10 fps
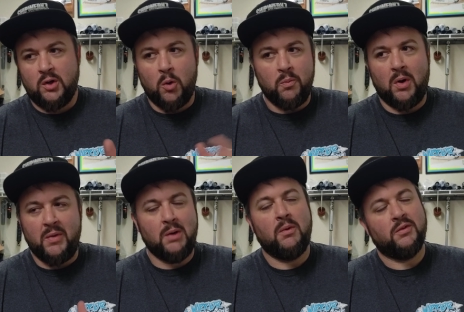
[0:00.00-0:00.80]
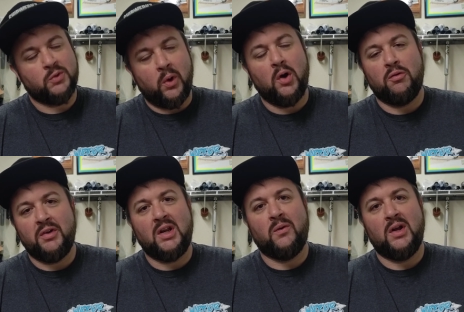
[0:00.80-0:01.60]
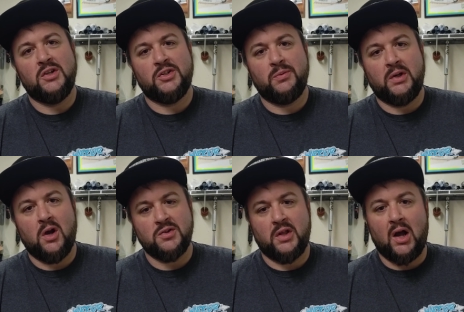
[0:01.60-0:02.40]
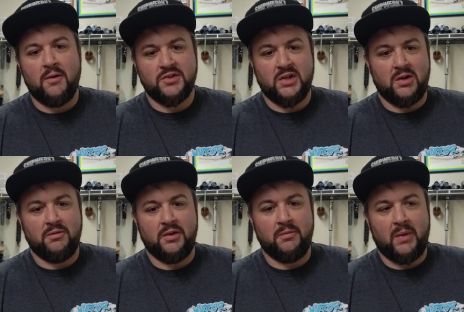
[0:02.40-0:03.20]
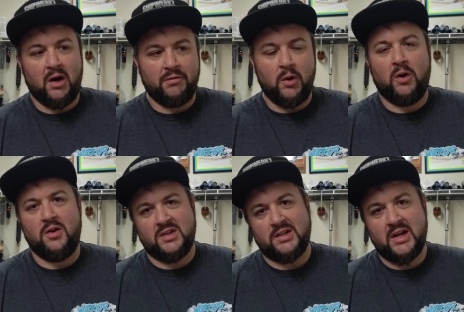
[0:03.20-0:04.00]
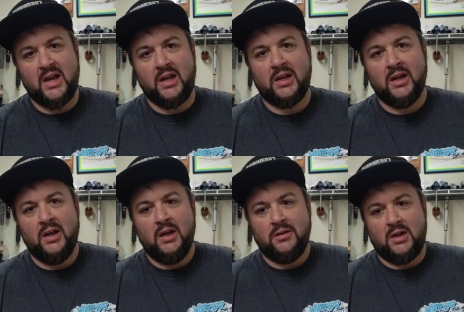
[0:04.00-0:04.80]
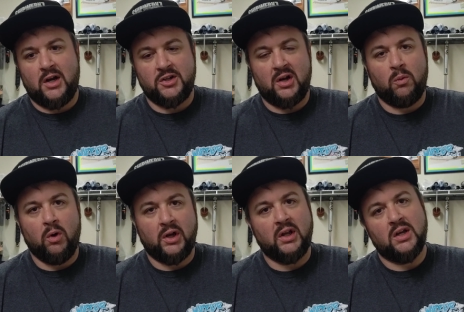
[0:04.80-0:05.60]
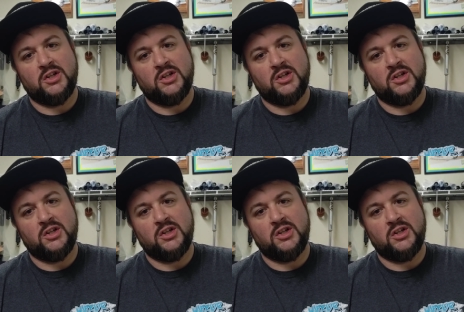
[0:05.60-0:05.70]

no a minimum of twelve anyway, just because of the offset of the amount of phone calls I take. Then I try to work and